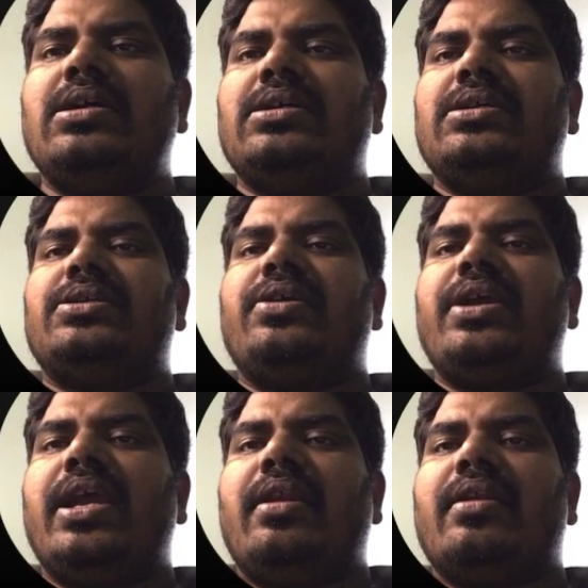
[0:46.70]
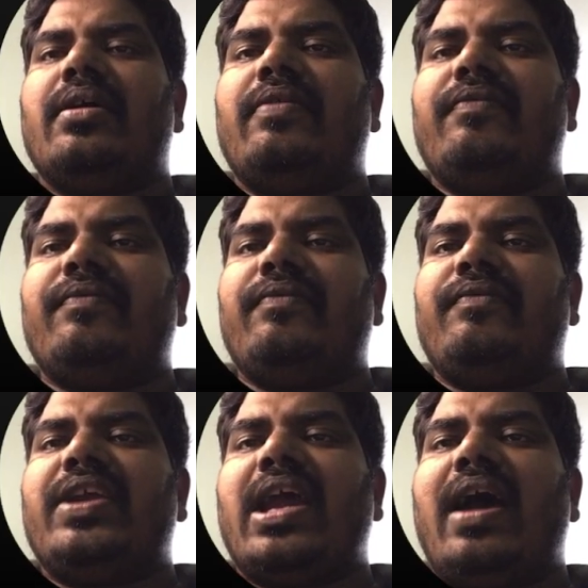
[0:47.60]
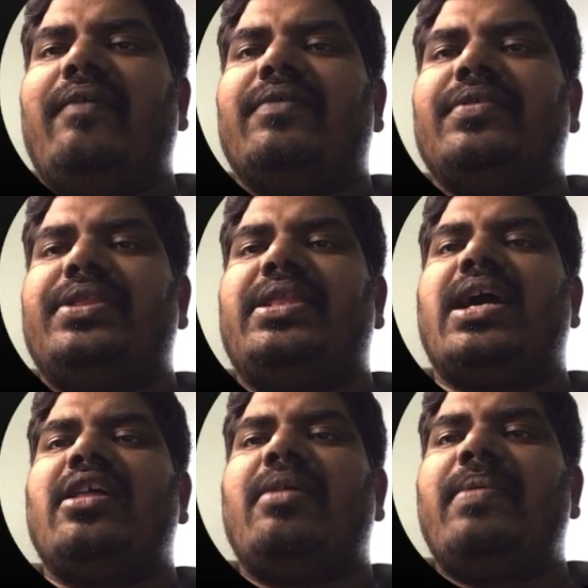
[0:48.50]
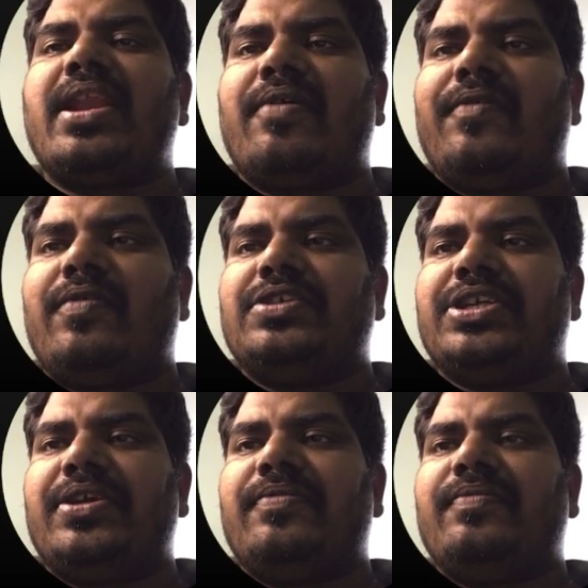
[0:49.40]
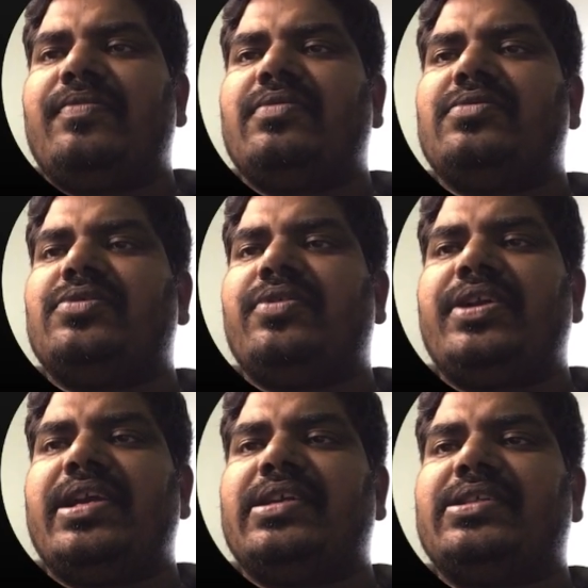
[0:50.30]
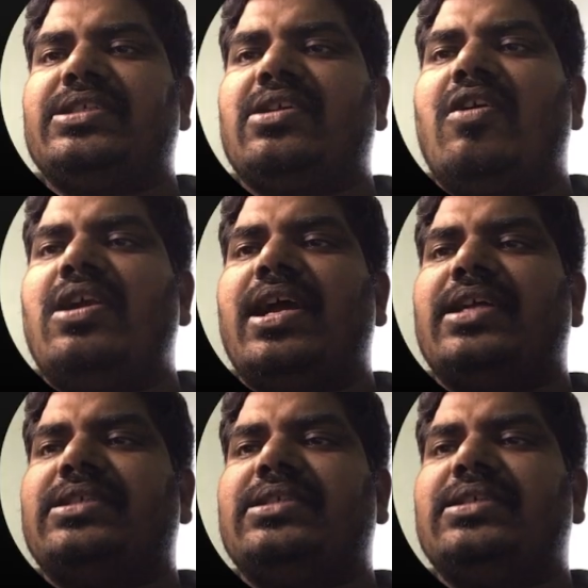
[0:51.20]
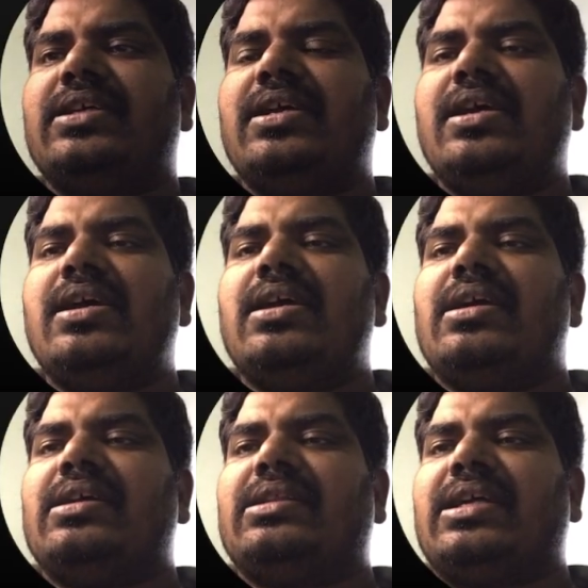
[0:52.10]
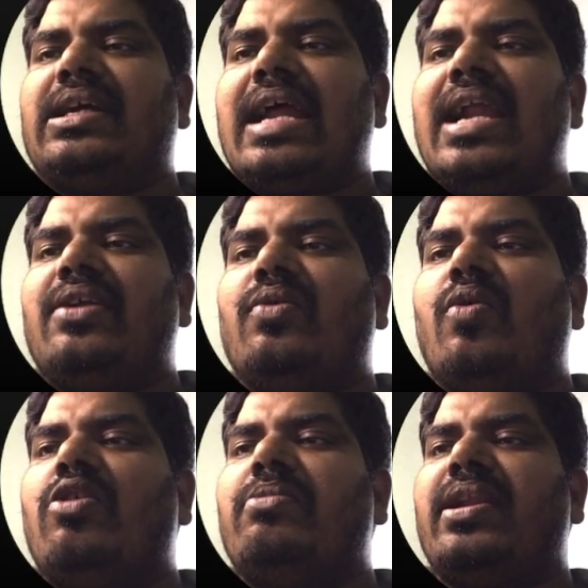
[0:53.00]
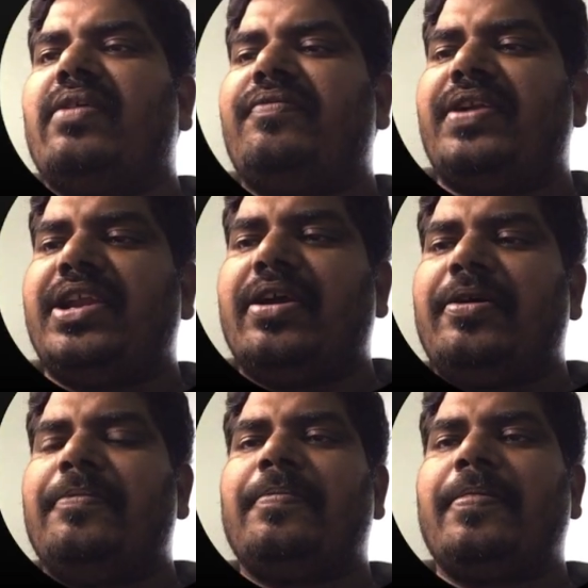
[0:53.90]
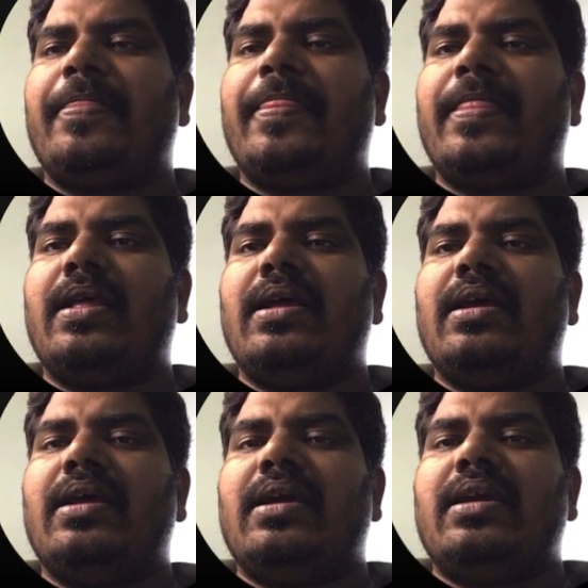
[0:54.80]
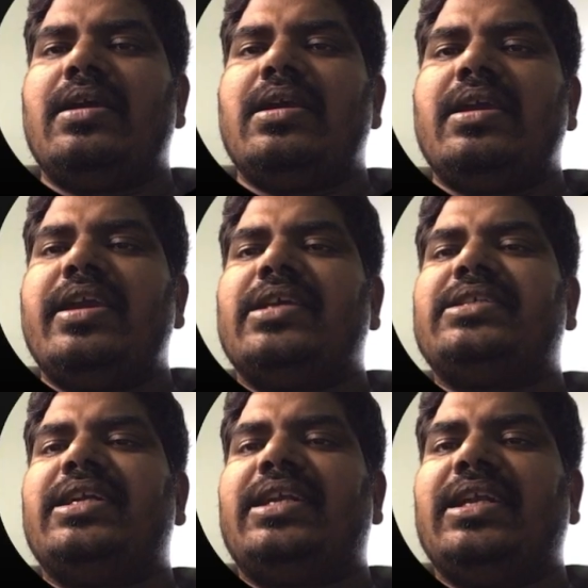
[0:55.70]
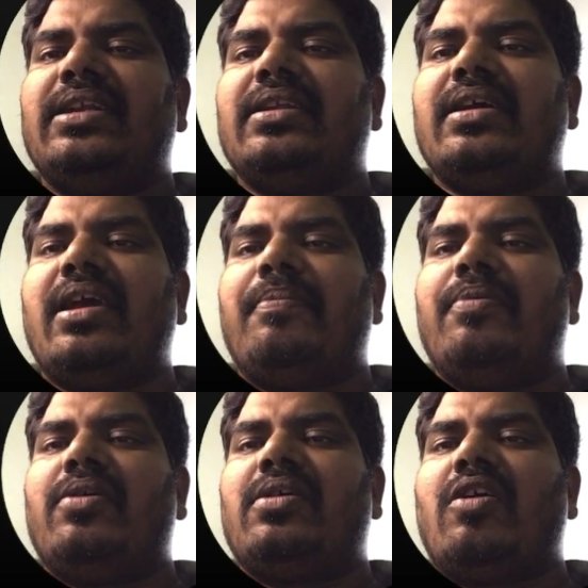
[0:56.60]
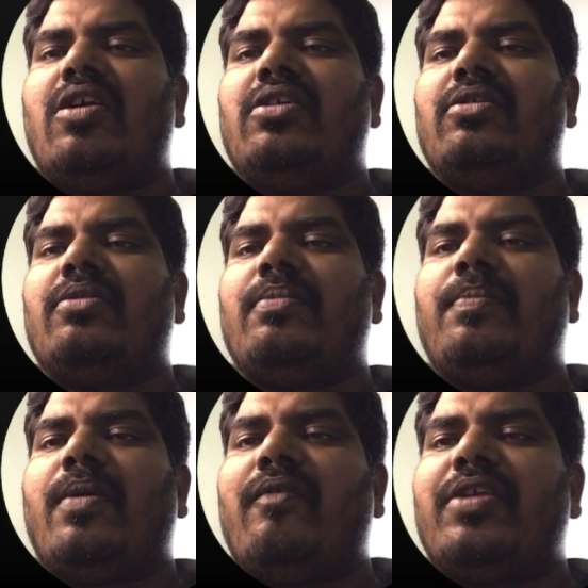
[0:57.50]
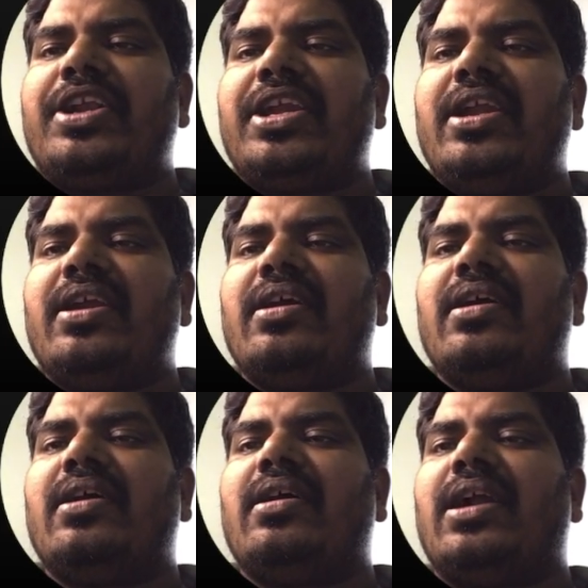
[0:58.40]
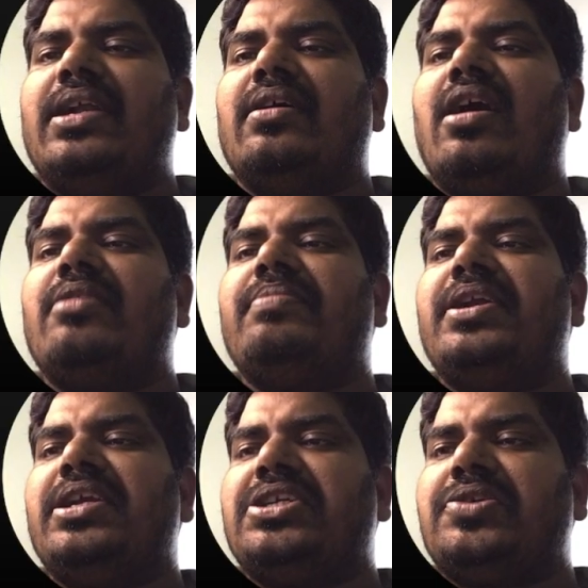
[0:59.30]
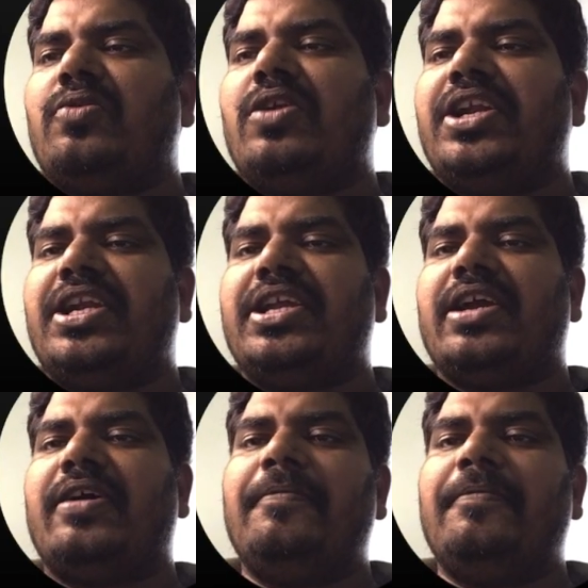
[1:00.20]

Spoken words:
So here we have Dadabhai Nauroji. So he is called as the Grand Old Man of India. He has written a book called Poverty and Un-British Rule in India.